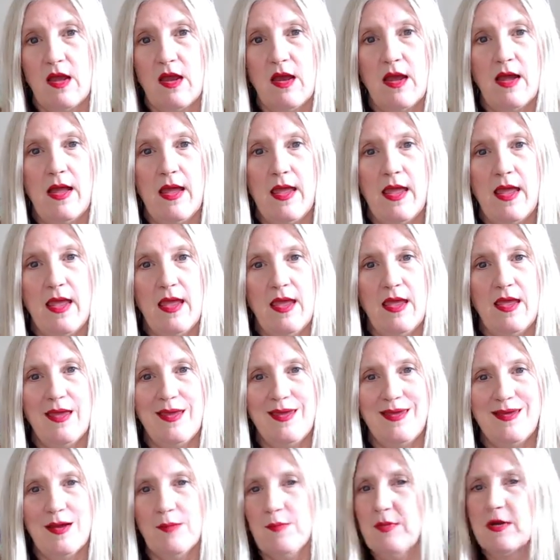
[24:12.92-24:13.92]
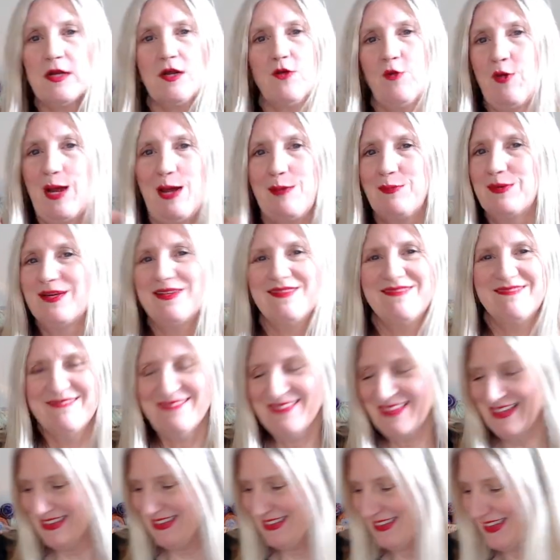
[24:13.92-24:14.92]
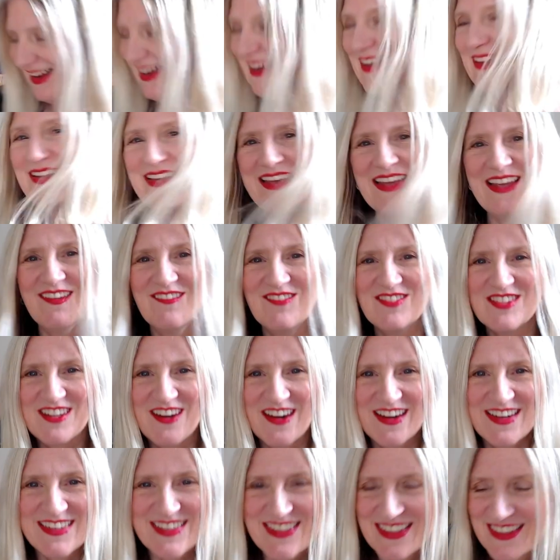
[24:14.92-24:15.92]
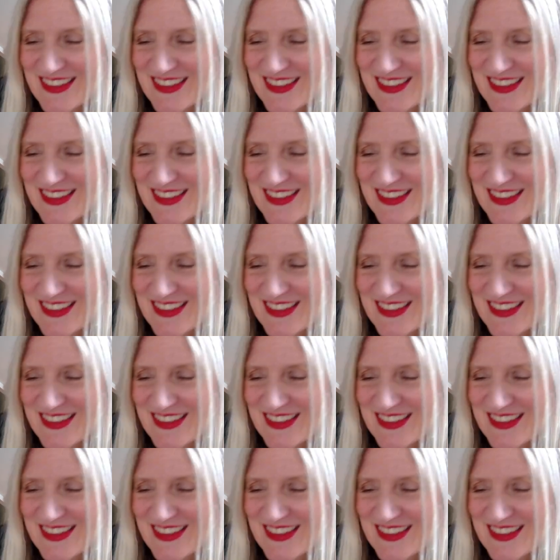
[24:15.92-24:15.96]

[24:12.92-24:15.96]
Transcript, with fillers: a, I'm gonna grab it. I keep trying to